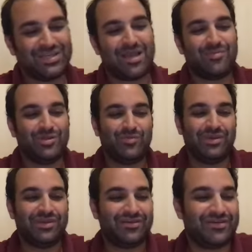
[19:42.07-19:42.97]
Happy to be
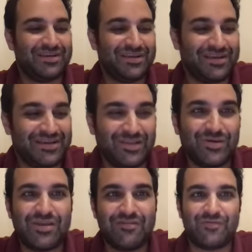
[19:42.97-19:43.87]
here and
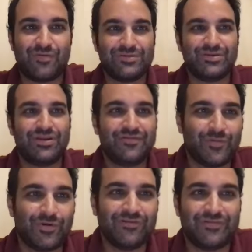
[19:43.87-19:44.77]
looking forward to hear from
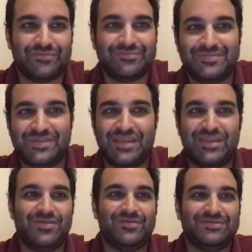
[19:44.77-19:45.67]
all of you. Thank you.